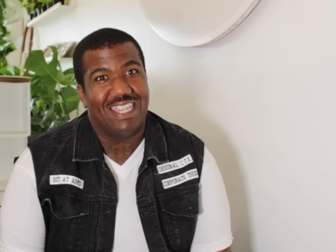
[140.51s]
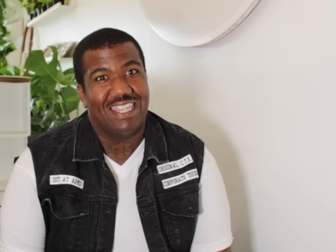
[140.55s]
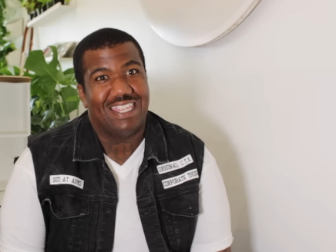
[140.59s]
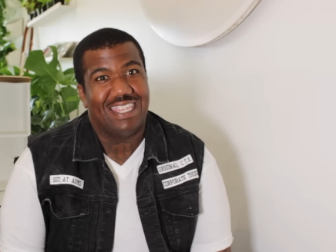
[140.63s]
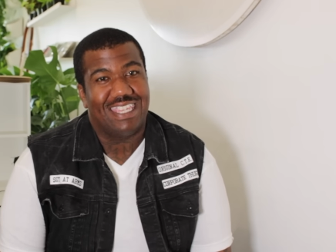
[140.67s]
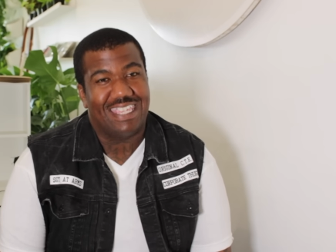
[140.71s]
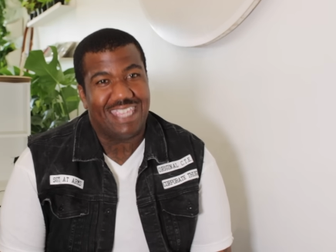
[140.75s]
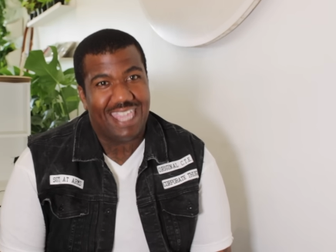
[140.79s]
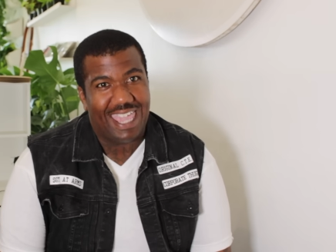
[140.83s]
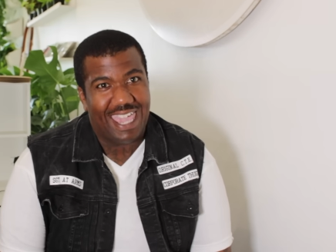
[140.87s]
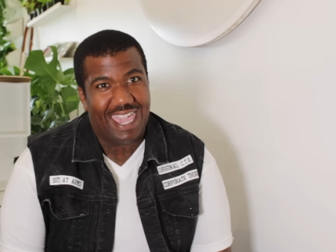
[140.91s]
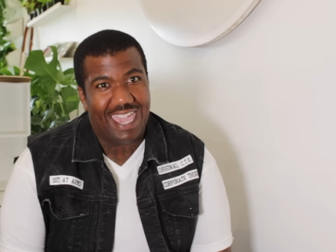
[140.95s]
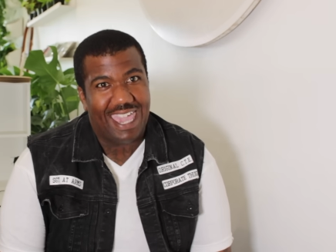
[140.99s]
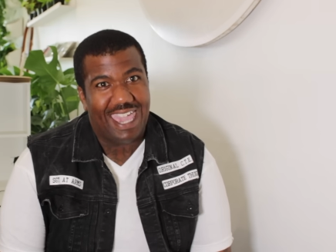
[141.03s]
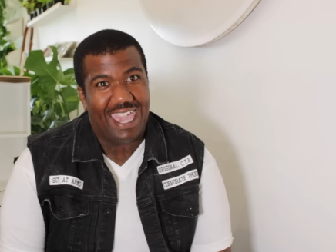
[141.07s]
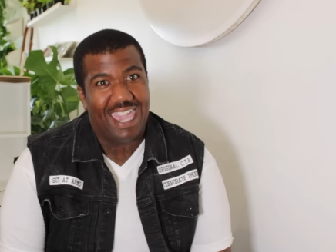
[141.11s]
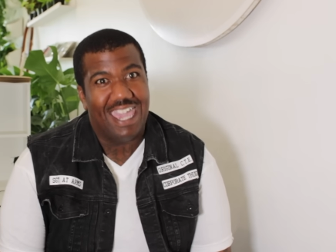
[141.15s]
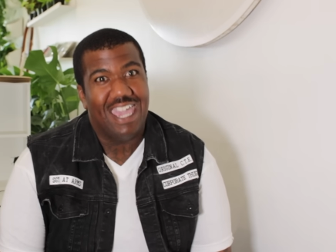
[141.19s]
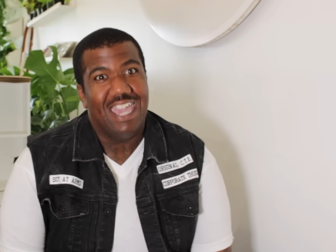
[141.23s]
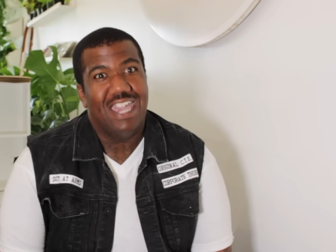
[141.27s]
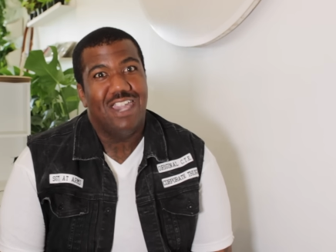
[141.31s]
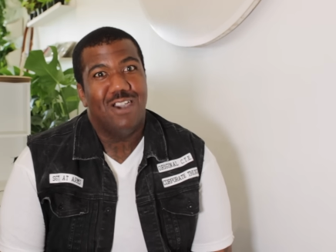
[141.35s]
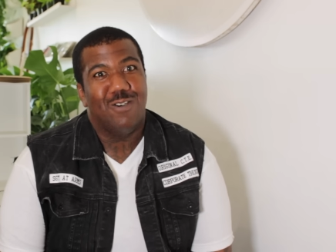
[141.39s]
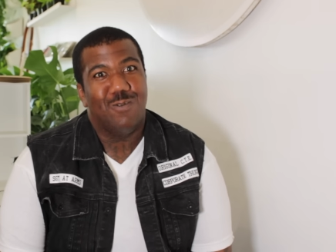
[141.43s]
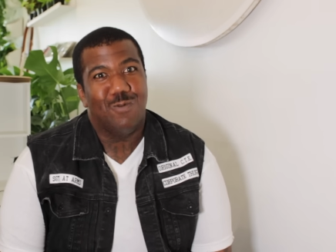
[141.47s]

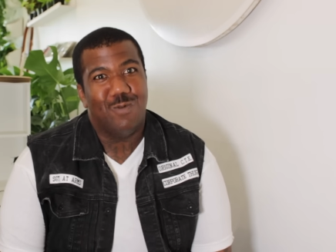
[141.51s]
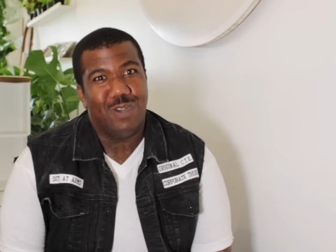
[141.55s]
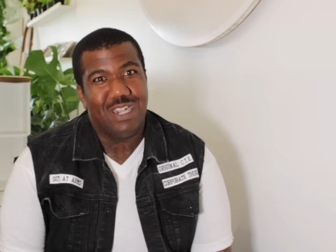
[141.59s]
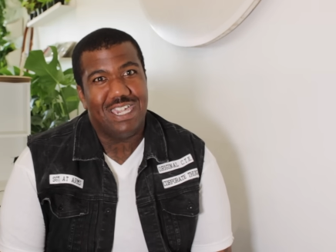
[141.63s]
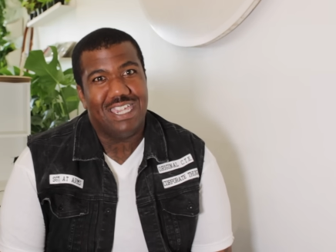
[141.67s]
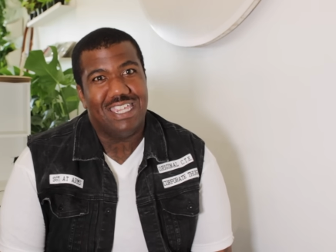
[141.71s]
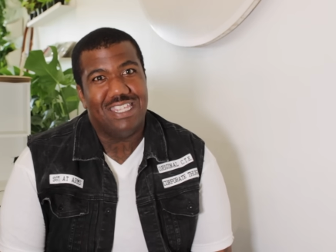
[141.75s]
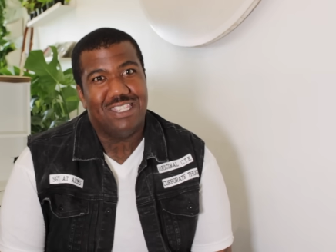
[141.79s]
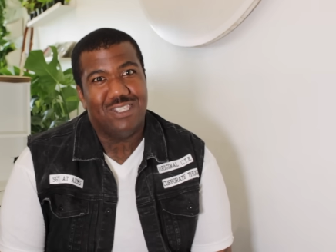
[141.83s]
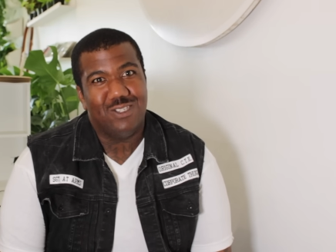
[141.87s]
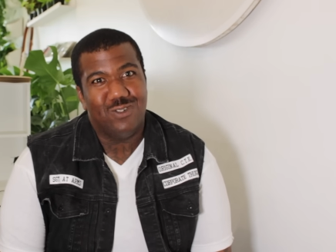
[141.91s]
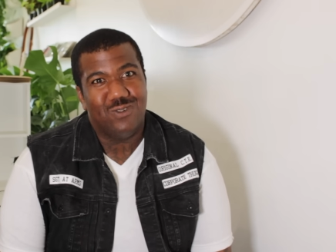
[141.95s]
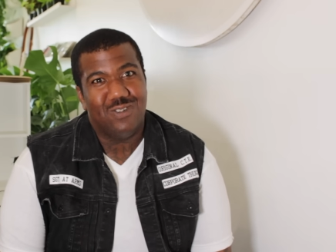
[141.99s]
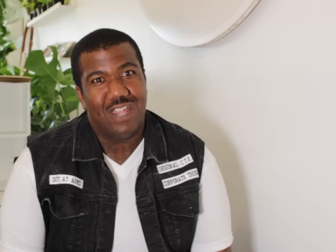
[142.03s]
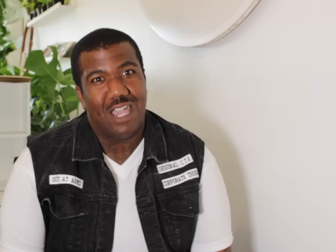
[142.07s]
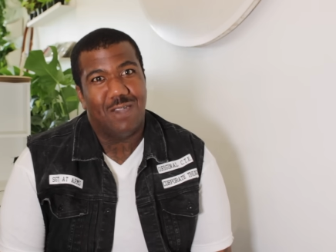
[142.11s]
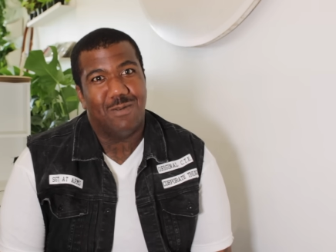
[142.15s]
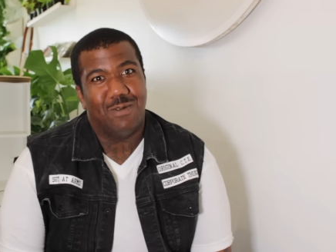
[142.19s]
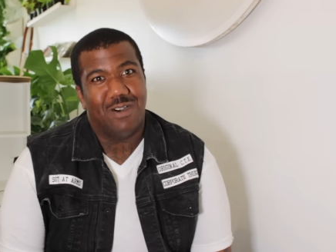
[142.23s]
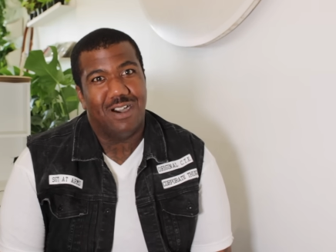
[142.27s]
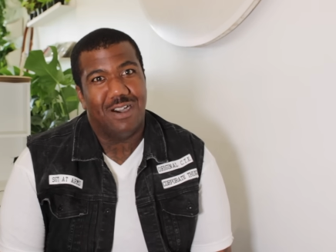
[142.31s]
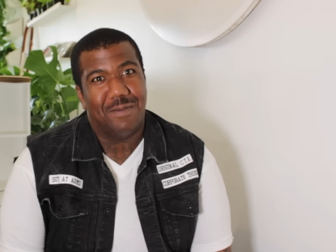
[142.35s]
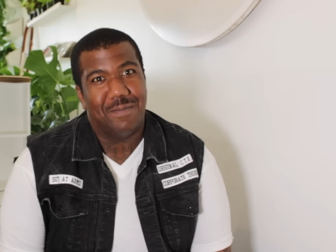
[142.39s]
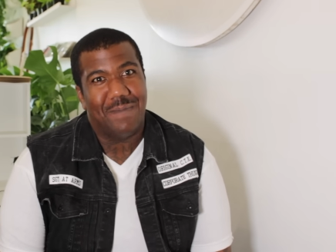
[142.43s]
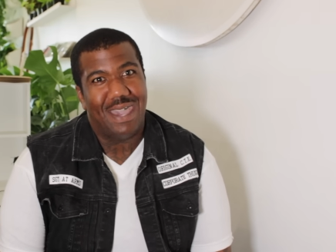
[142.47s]
said we knew
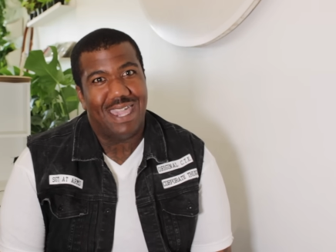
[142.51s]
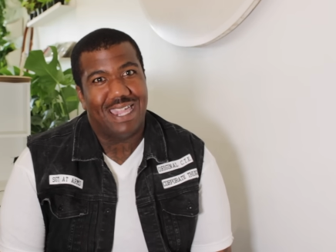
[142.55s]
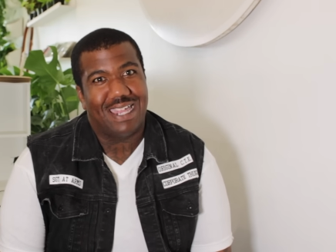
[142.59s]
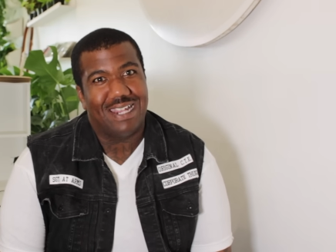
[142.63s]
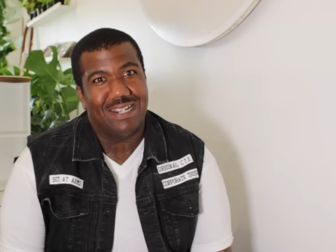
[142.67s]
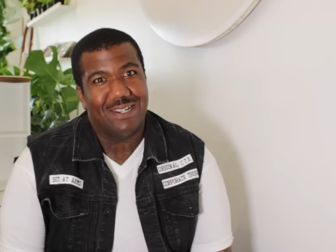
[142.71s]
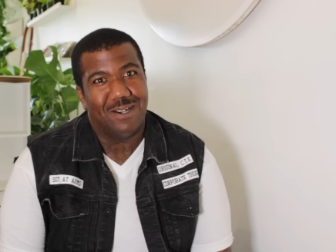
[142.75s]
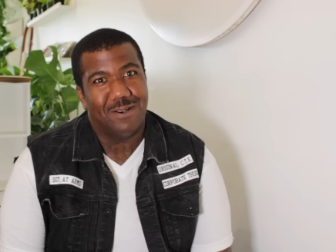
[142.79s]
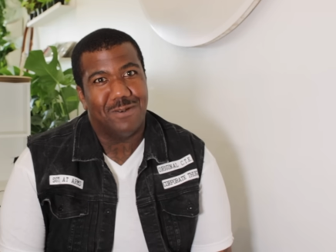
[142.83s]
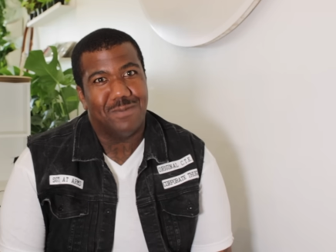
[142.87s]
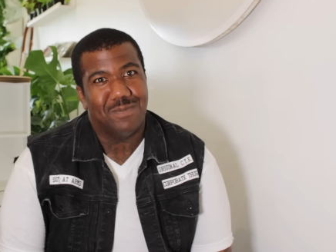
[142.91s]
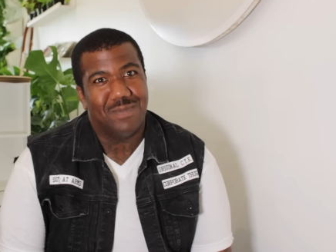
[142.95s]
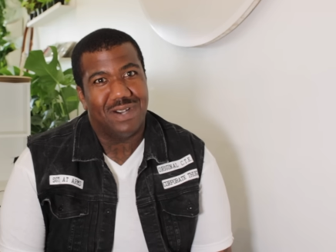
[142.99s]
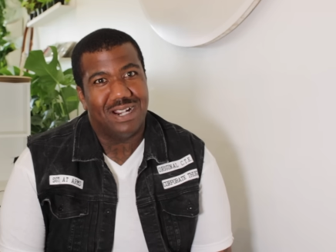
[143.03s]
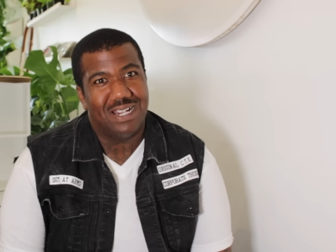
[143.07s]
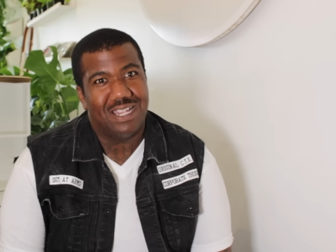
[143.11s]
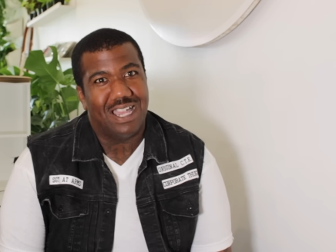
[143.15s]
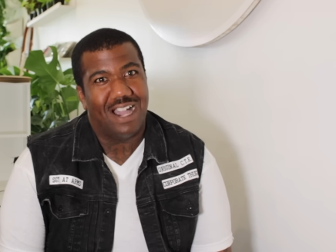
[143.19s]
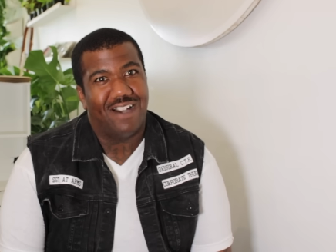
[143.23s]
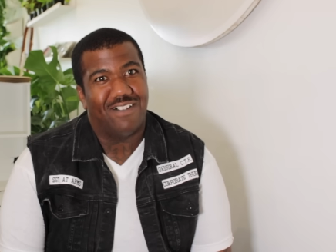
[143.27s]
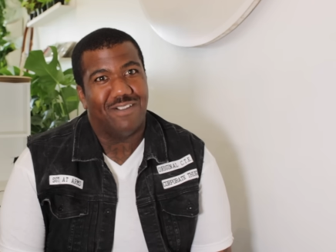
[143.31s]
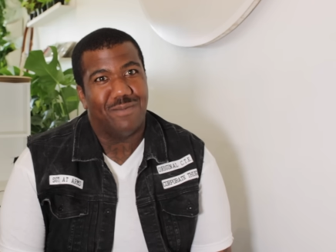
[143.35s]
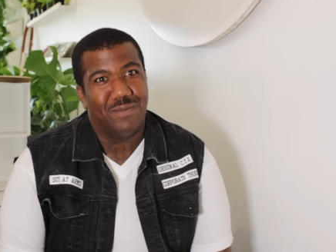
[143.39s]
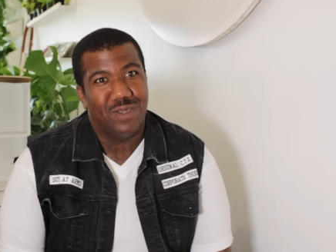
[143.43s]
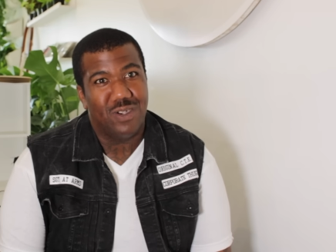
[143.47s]
they weren't making no money
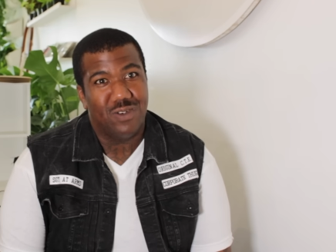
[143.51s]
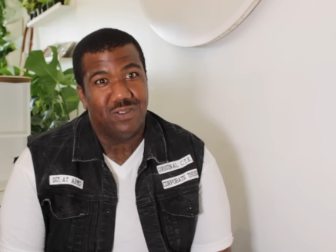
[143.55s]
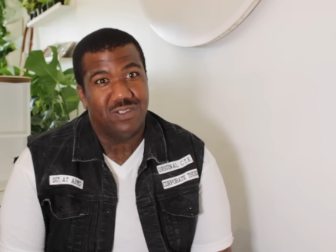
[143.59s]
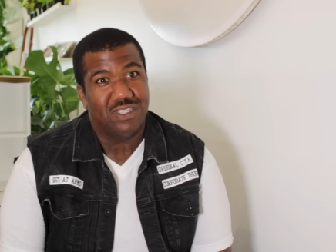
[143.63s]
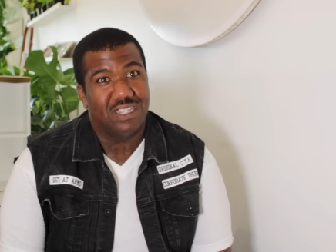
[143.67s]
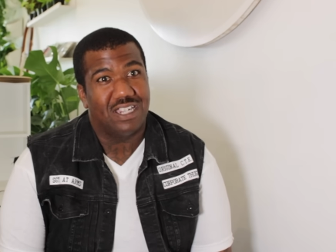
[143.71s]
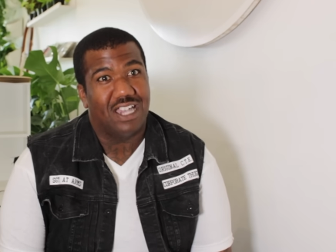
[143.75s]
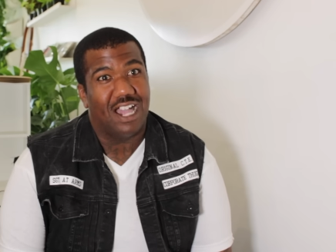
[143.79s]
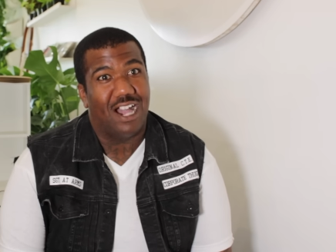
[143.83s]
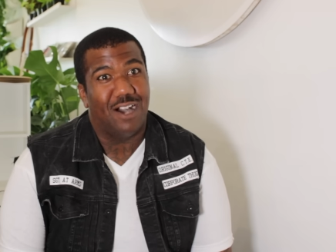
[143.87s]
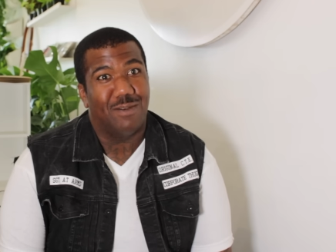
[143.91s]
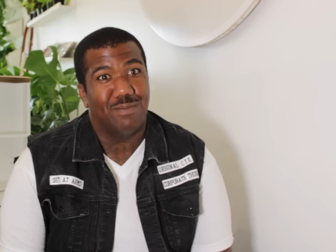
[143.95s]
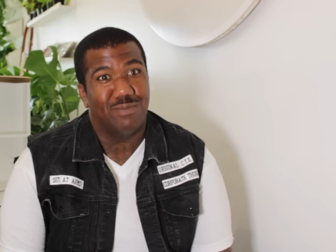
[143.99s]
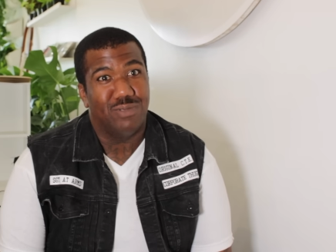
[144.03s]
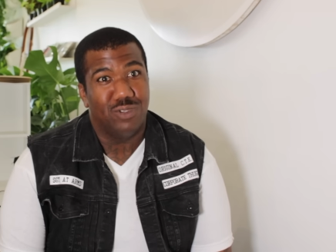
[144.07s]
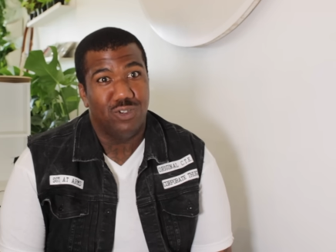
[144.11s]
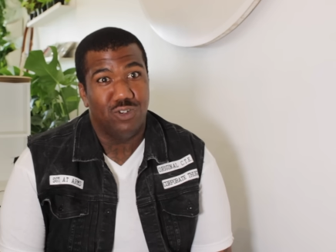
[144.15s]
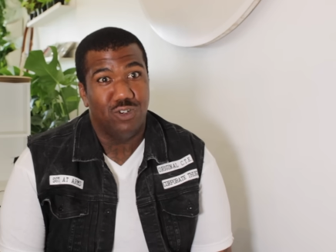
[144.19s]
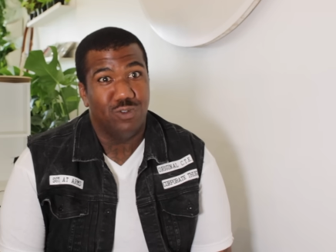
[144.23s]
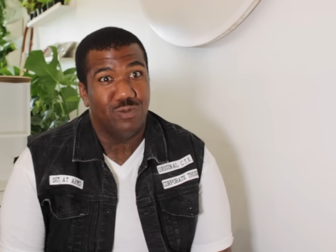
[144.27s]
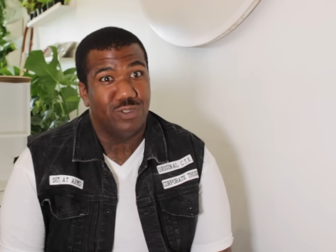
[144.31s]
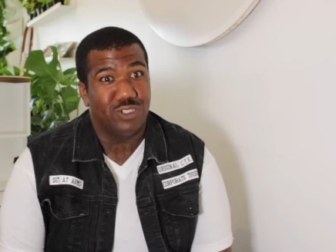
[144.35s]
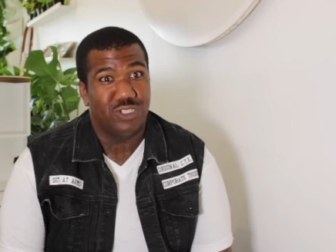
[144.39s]
off music called Bleu